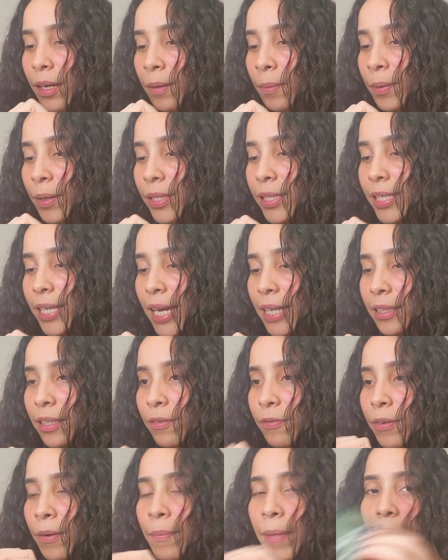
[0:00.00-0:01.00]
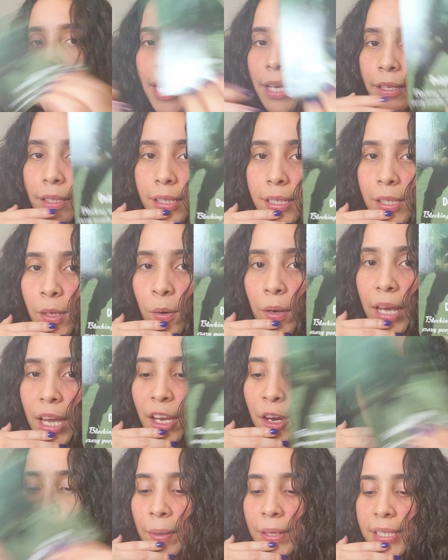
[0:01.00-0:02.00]
Protected from haters, okay?
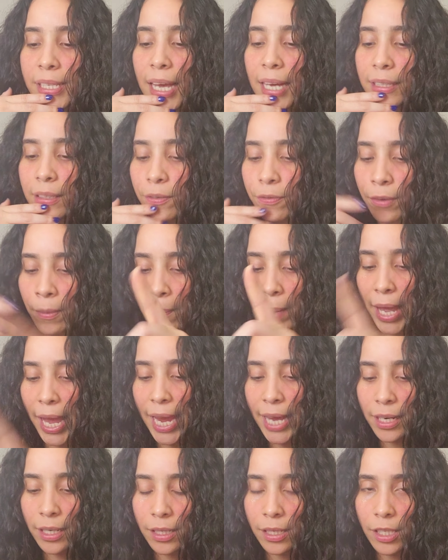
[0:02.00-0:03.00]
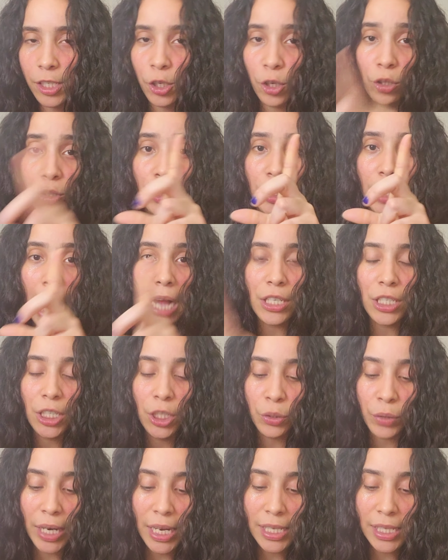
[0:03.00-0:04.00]
You're protected from haters, you're dodging
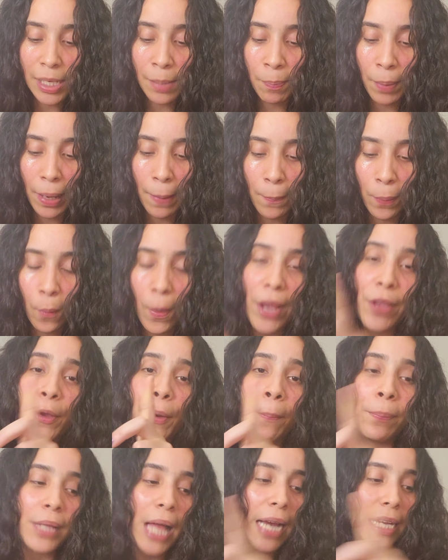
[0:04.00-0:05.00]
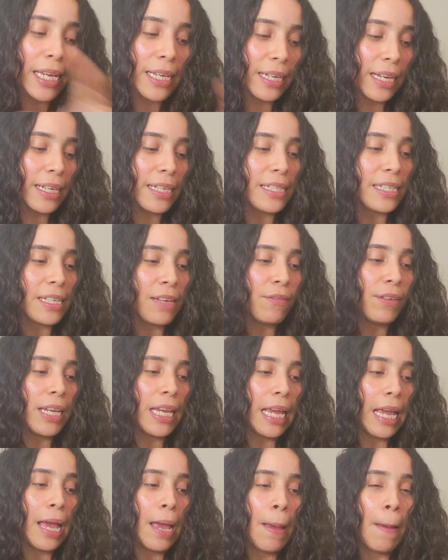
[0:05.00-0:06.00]
crazy people, and you're blocking
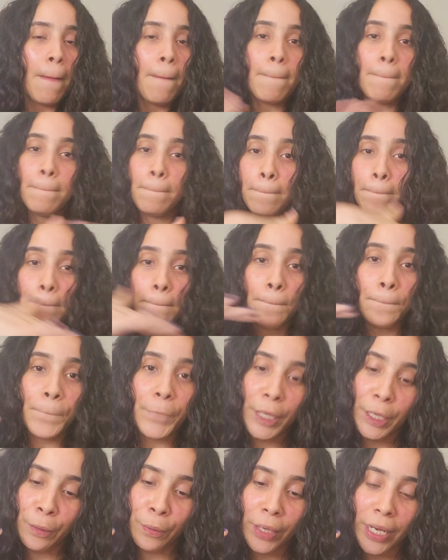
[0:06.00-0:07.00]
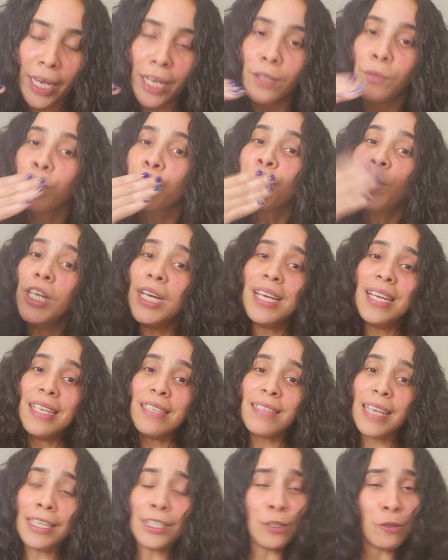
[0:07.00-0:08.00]
negativity. Period.
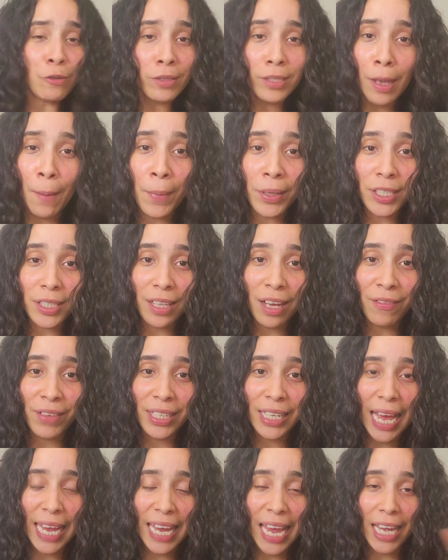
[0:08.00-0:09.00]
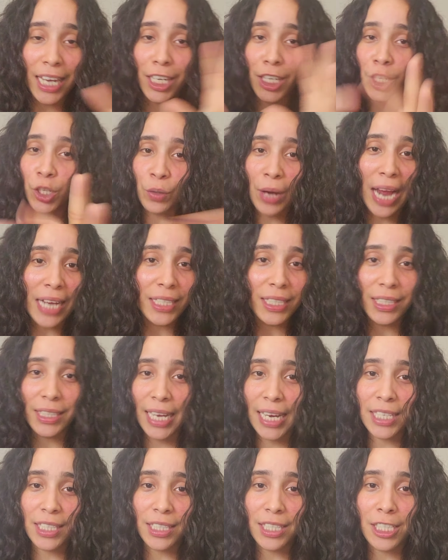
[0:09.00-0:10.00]
Sending you so much love and light and
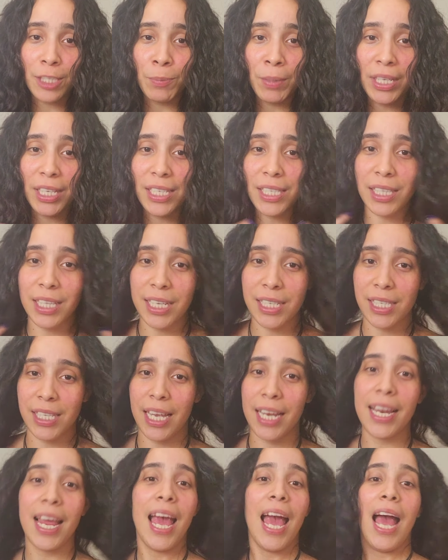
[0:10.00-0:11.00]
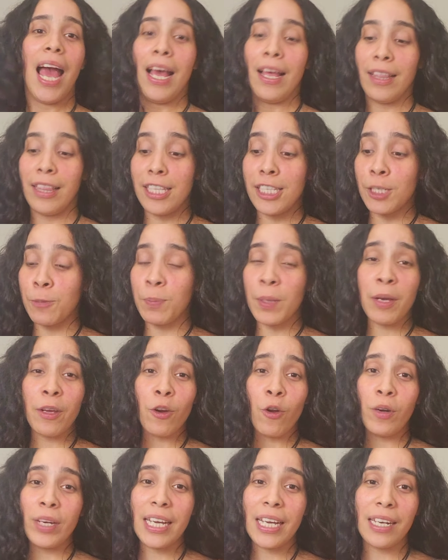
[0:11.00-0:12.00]
congratulations because, listen, spirit
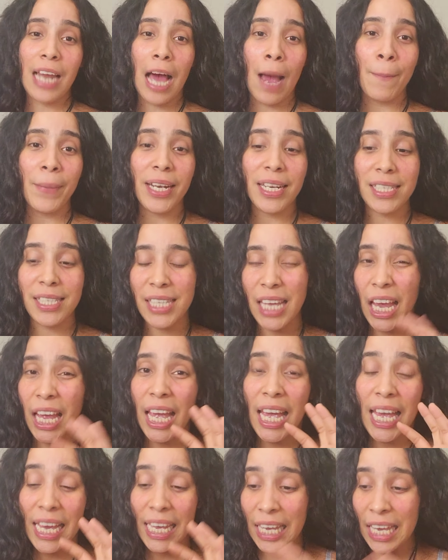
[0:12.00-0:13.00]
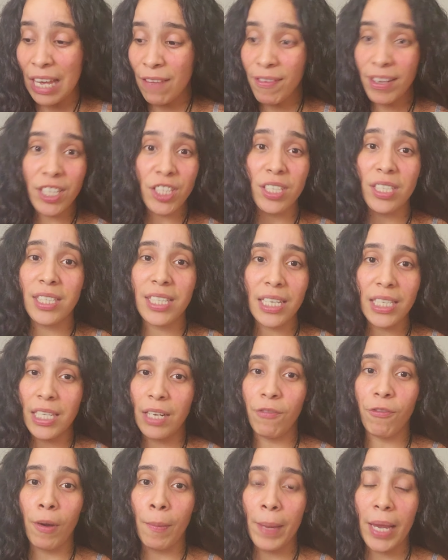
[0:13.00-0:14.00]
only allowed me to say even just
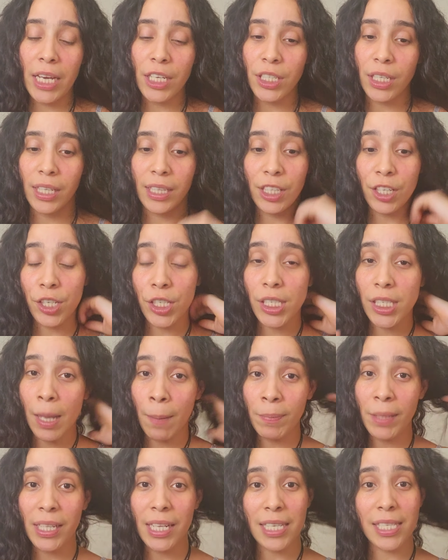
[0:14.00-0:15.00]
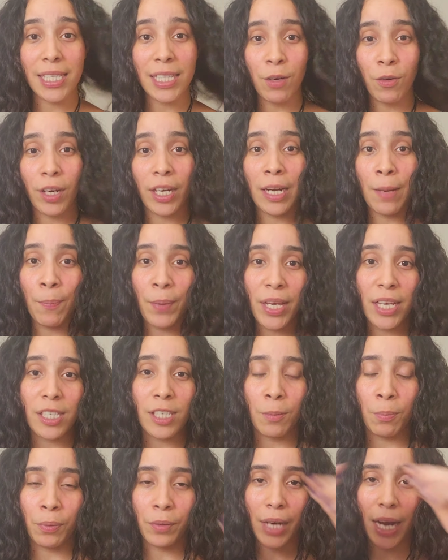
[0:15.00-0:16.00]
disinformation. There's something that's still gonna be a
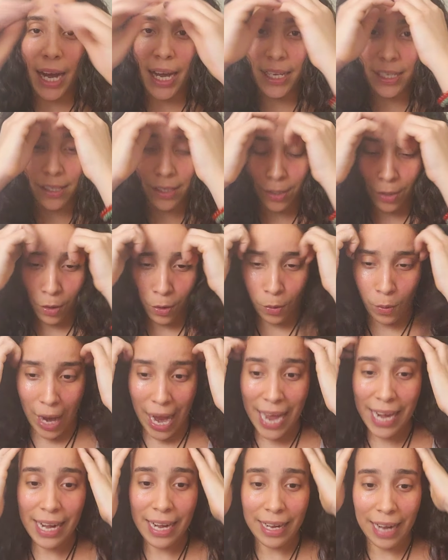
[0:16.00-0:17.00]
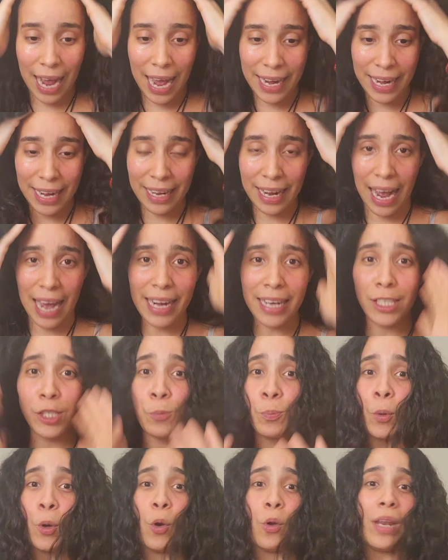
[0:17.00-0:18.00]
surprise. So I didn't
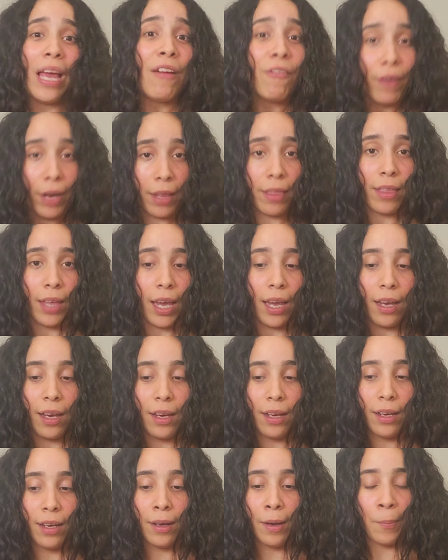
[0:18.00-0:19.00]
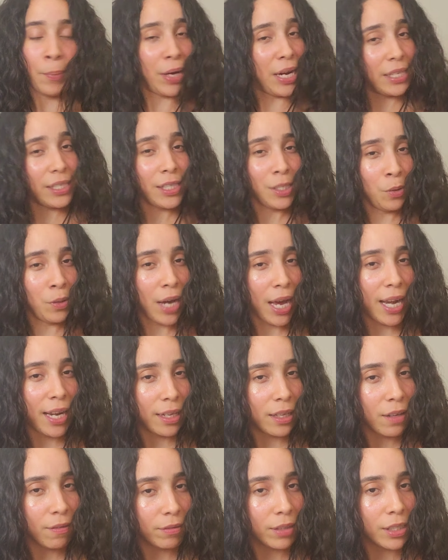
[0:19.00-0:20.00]
spoil everything, but I still gotta
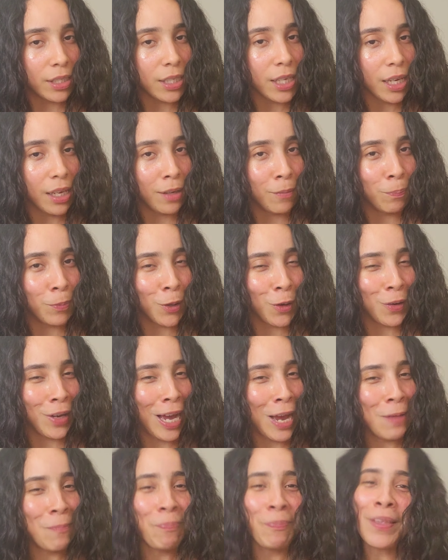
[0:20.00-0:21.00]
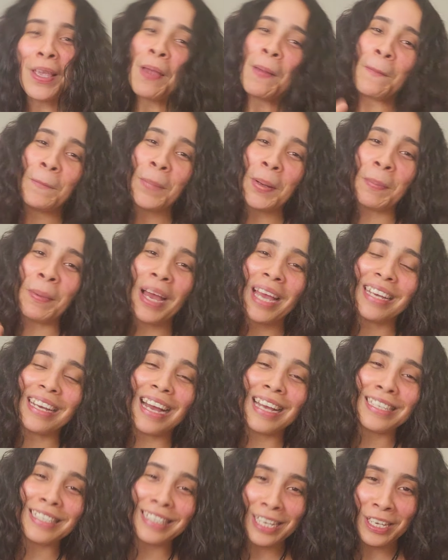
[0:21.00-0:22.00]
give the tea. Okay. Bye bye
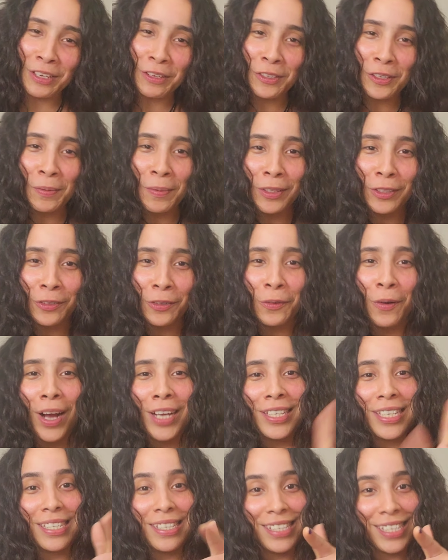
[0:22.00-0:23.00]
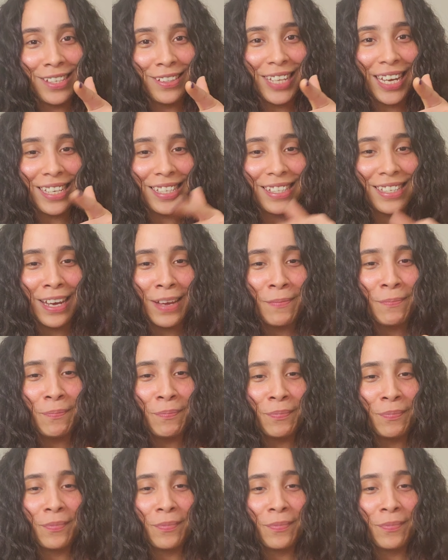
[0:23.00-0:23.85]
guys. Thank you so much for watching. Till next time.